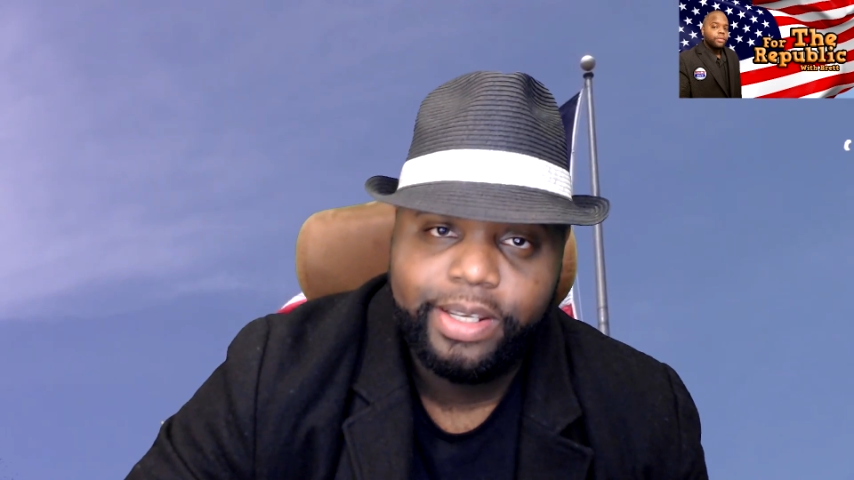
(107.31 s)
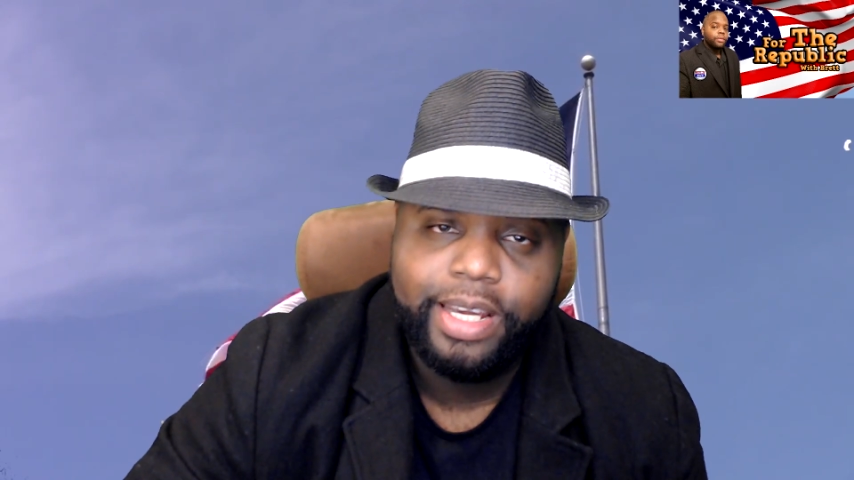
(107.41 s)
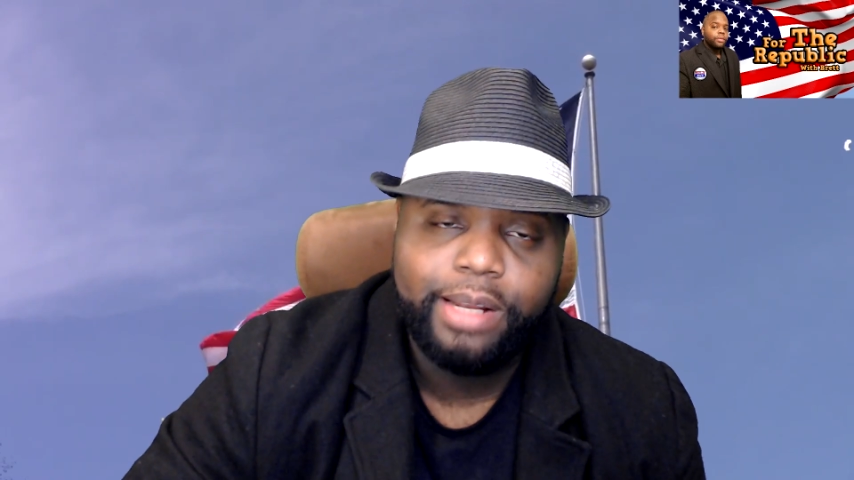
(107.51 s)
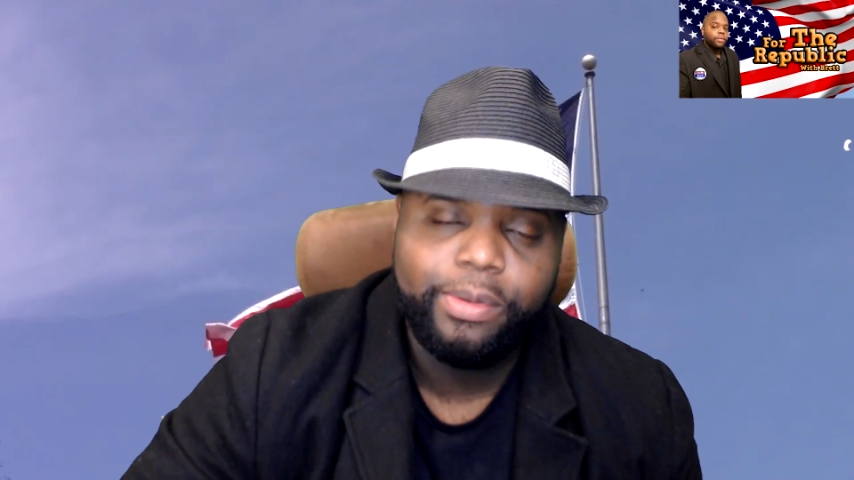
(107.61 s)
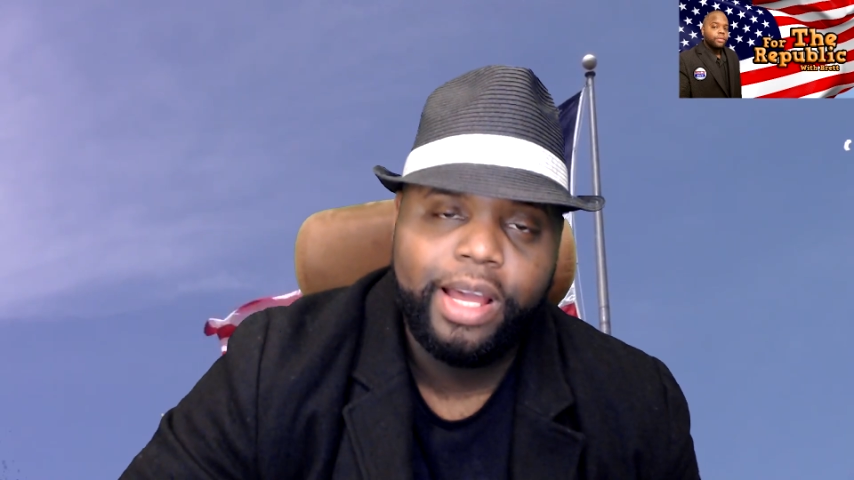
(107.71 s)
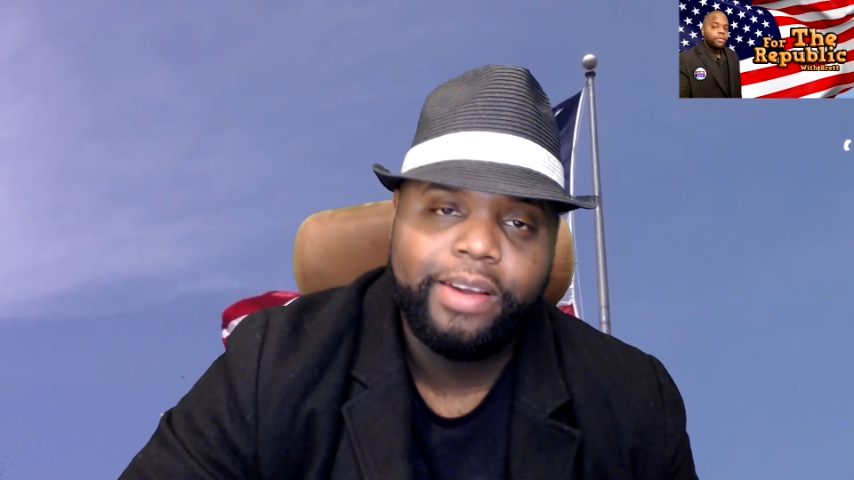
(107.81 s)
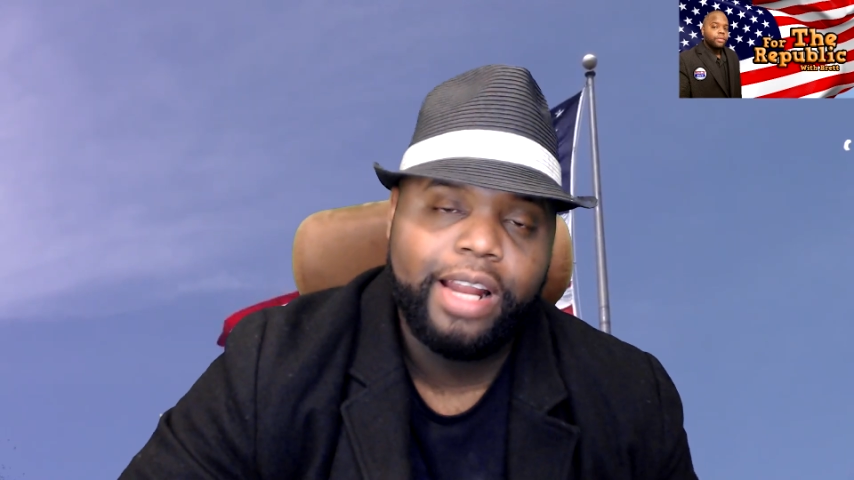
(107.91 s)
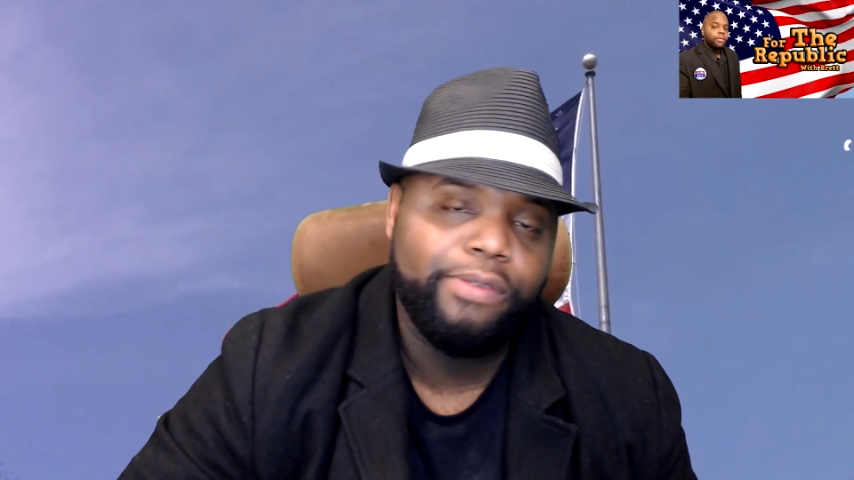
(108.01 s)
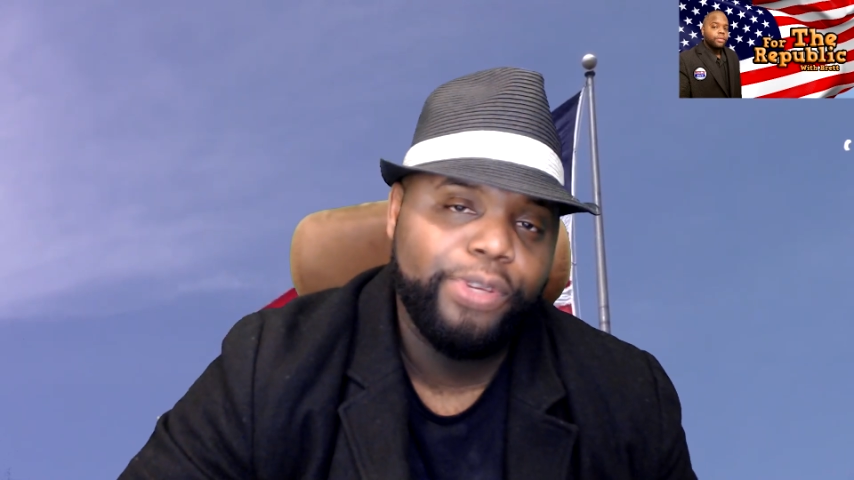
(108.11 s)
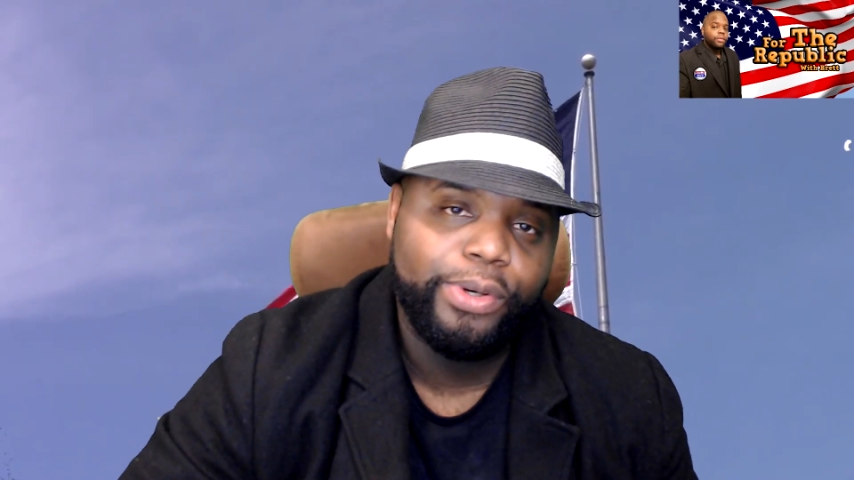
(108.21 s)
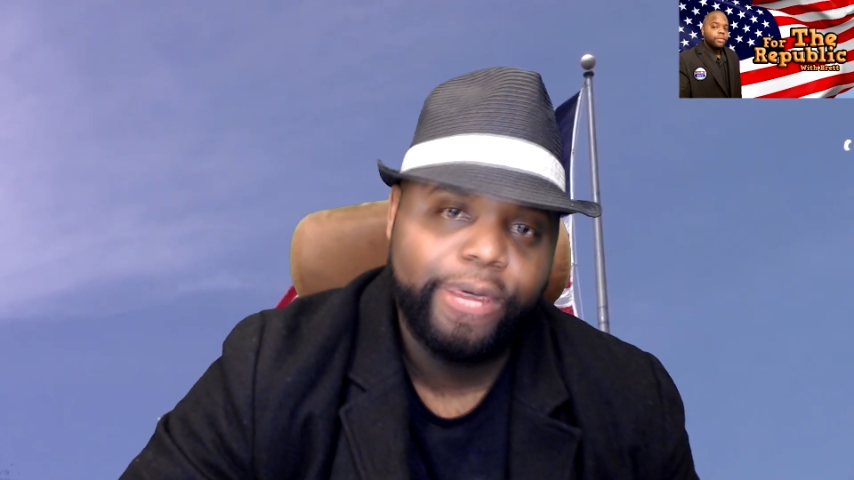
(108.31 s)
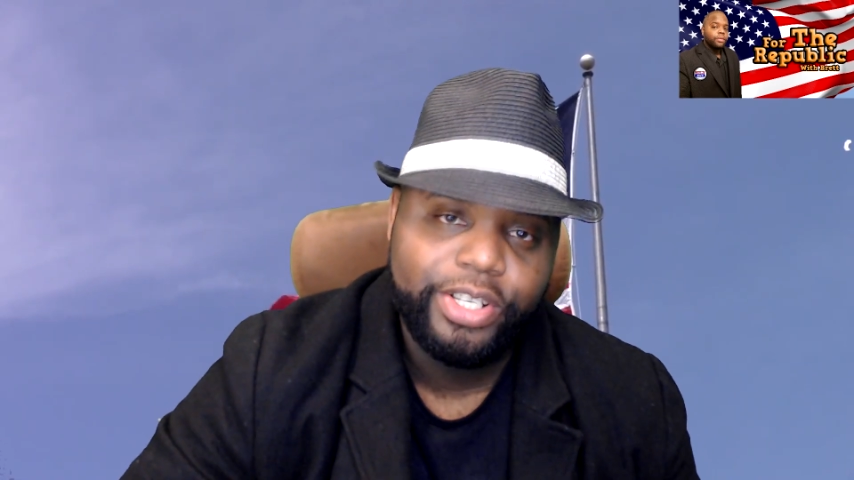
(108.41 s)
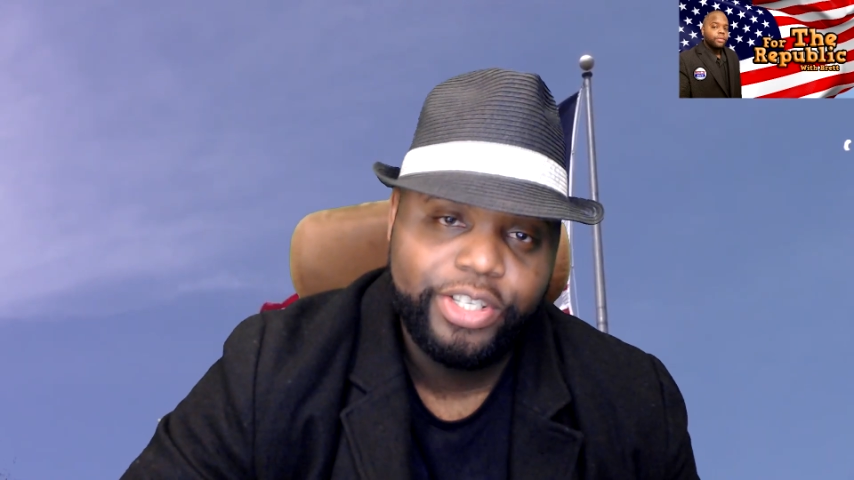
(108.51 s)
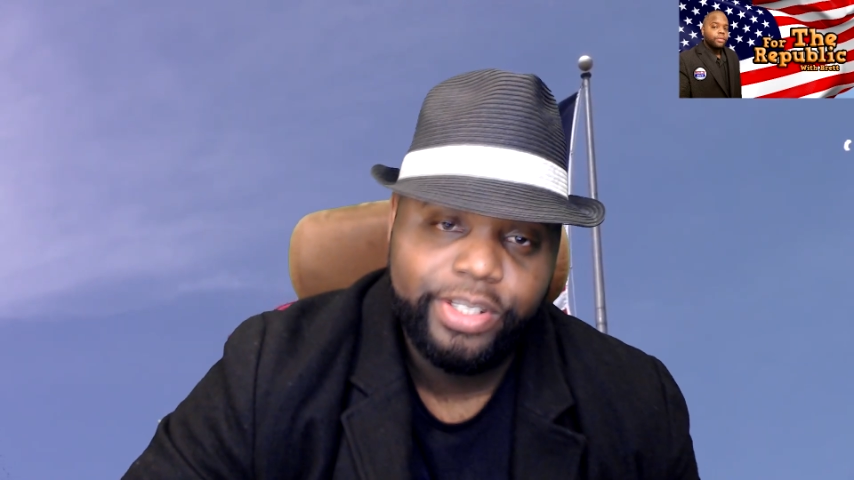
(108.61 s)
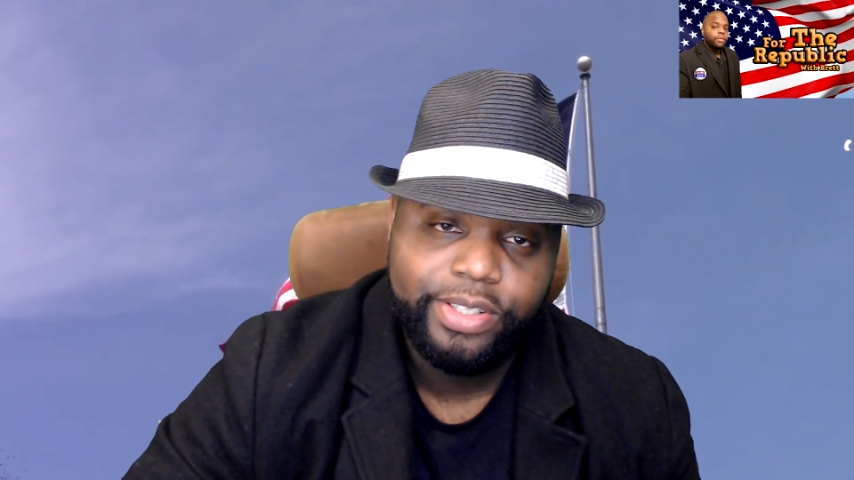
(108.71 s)
and I've got a few
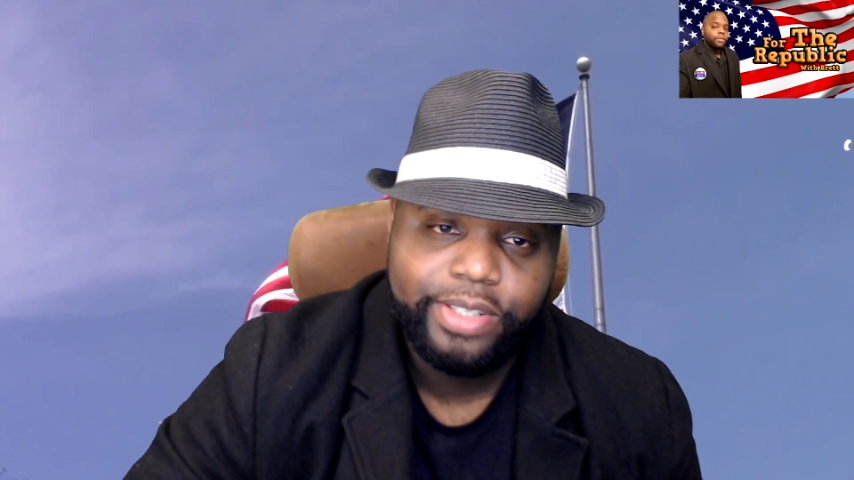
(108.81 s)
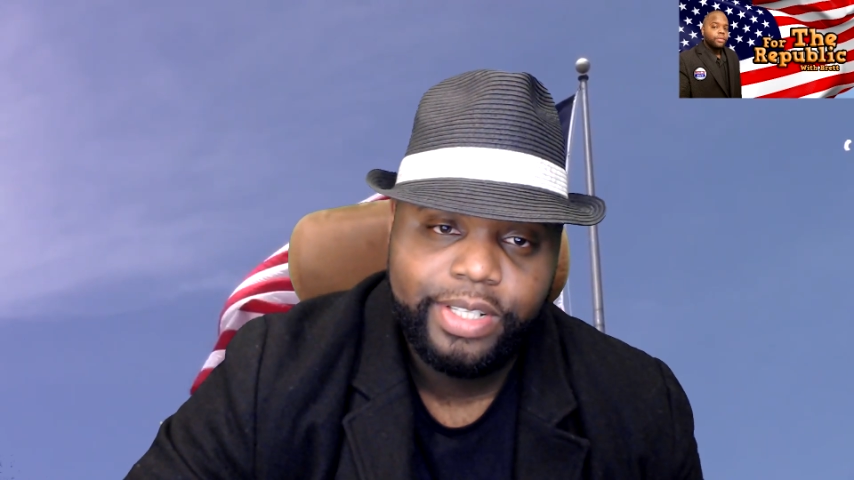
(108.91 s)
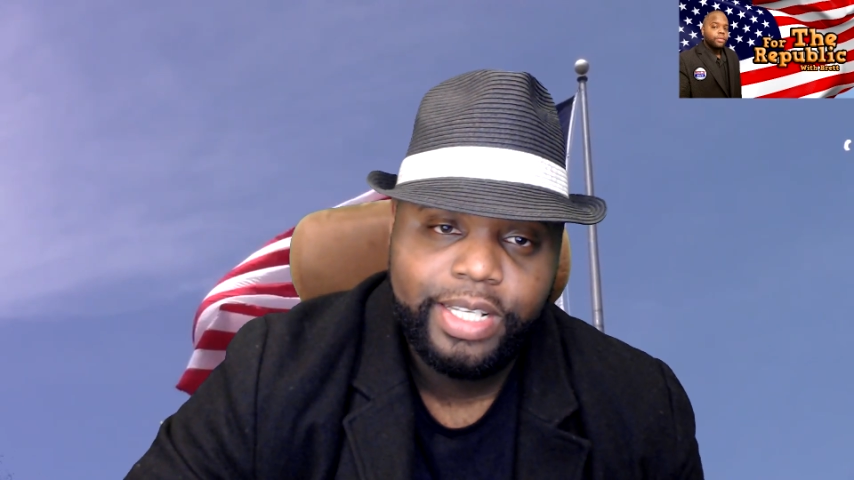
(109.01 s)
questions